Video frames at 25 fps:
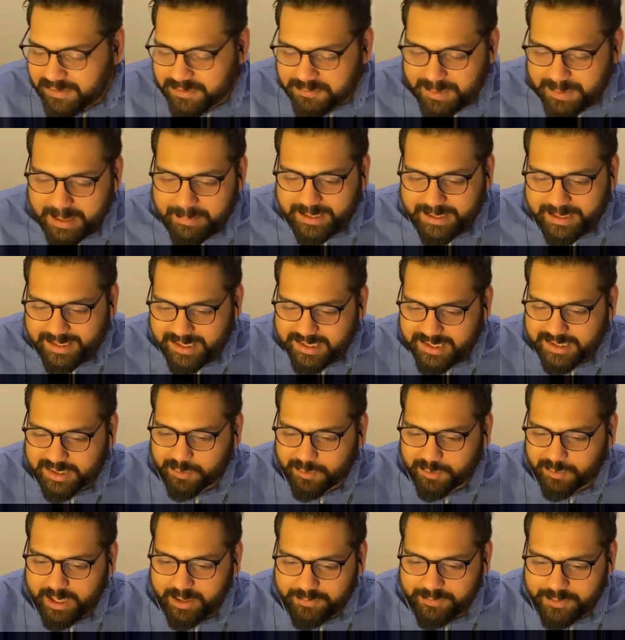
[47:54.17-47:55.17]
Maybe there's a
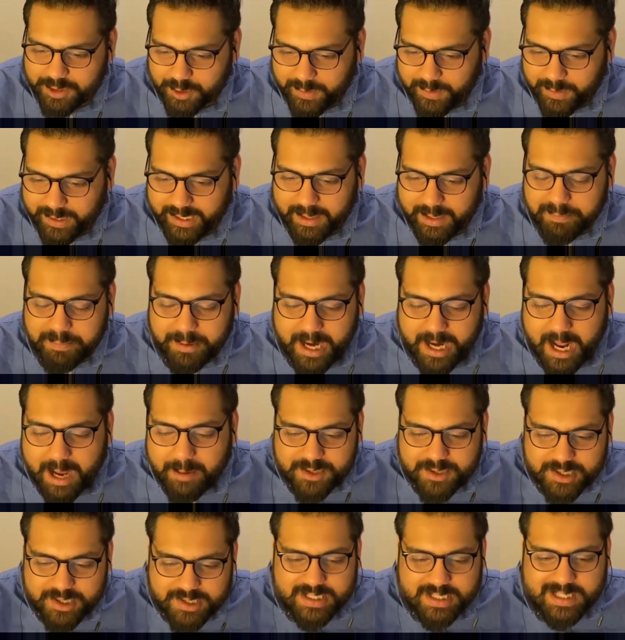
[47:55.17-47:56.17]
way of doing it, but I'm
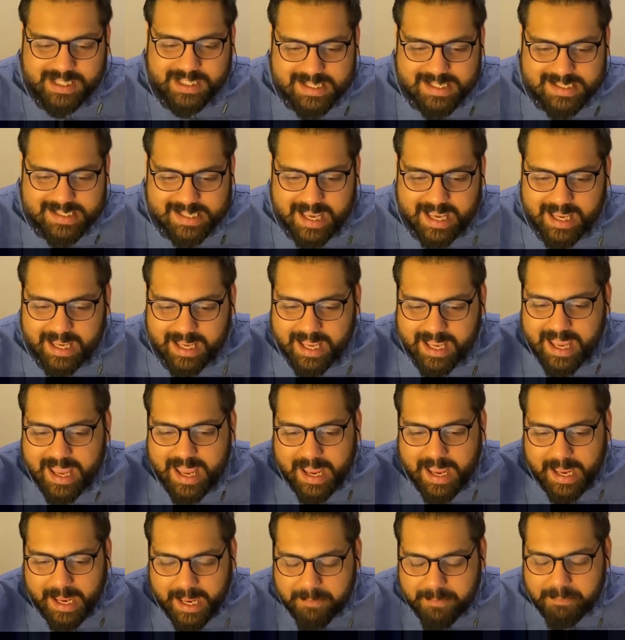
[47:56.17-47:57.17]
just gonna say
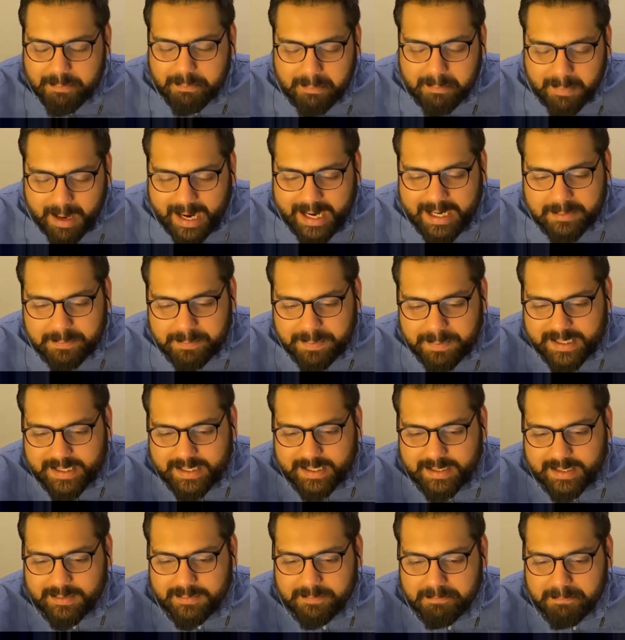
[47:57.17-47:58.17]
it might
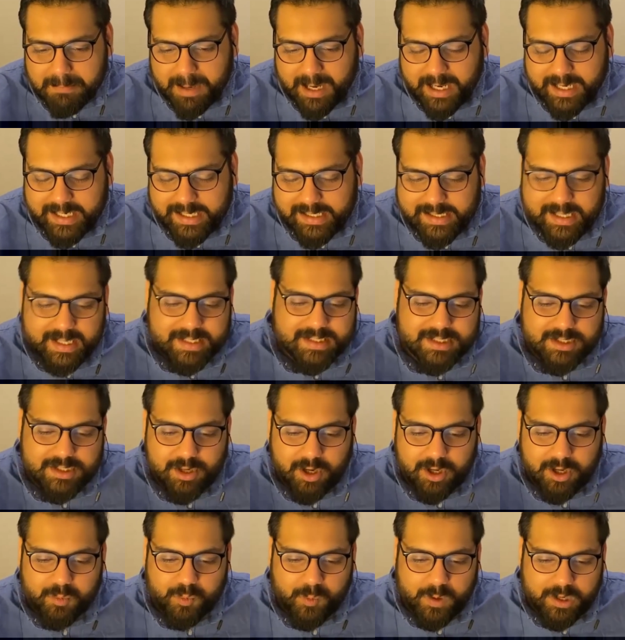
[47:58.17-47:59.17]
be money that's
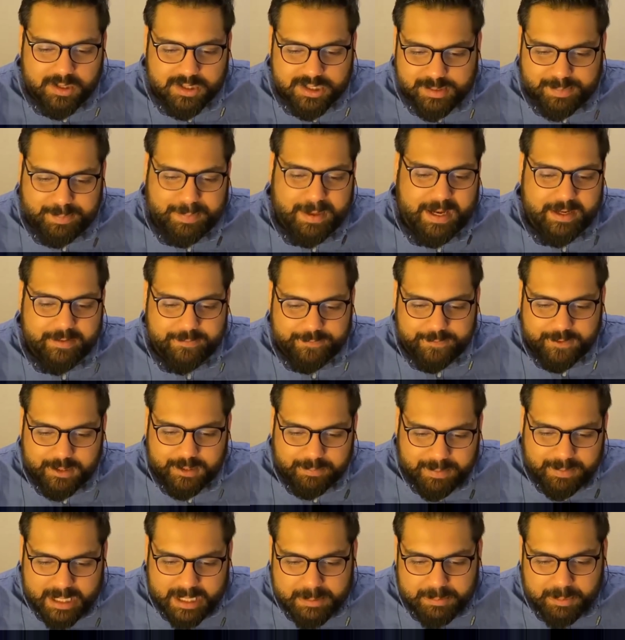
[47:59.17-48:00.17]
not well spent for the
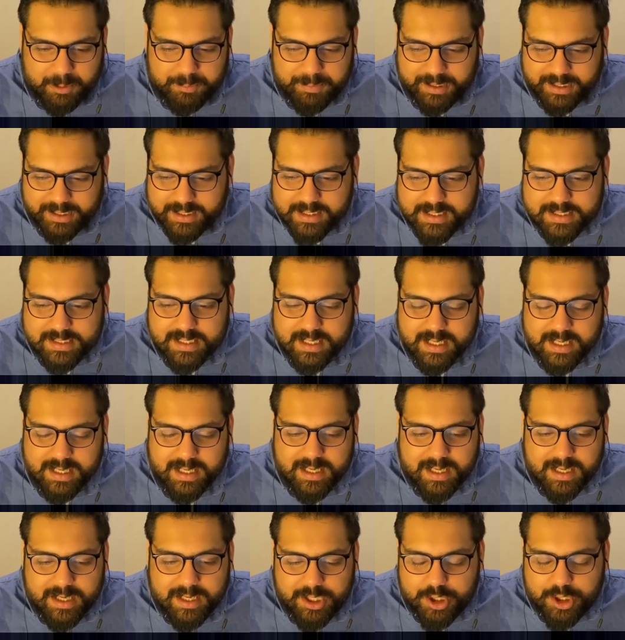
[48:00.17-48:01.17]
people because
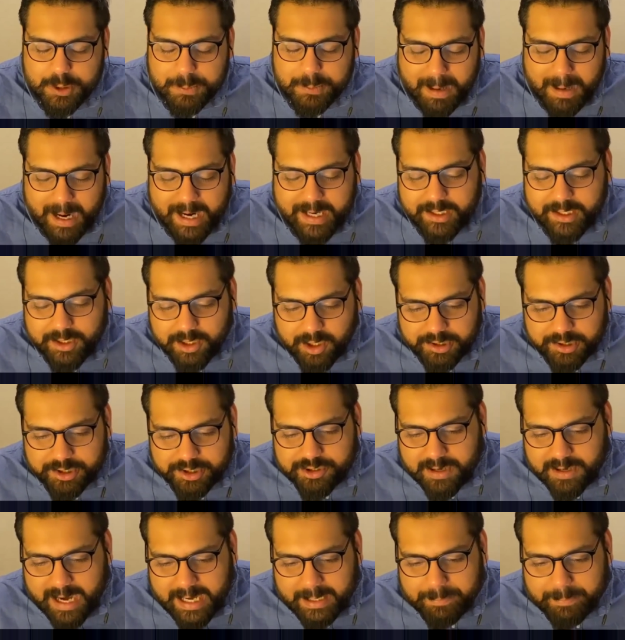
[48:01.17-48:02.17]
you might not
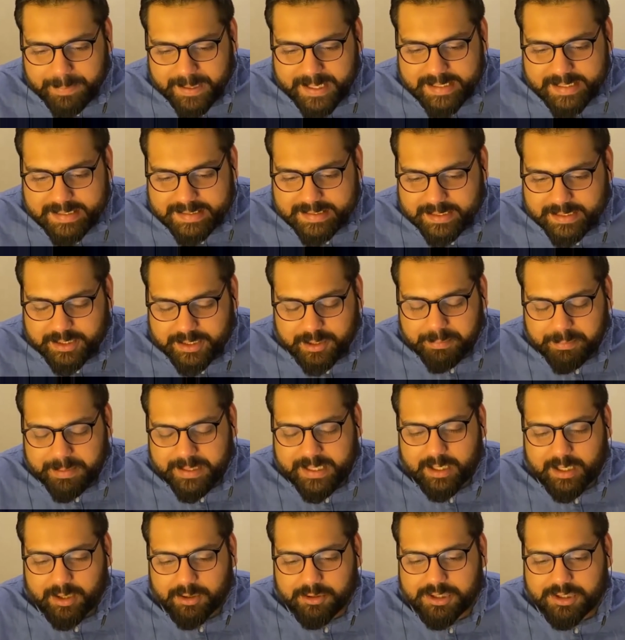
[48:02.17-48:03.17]
attract bees in your bee
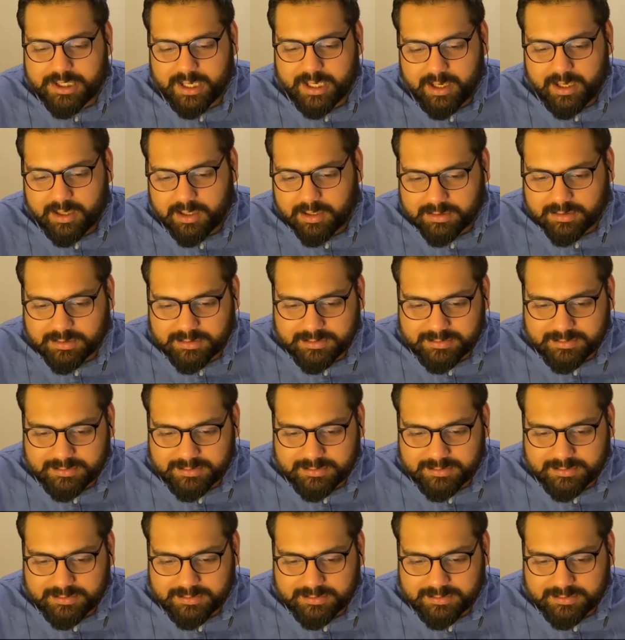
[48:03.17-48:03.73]
hotel.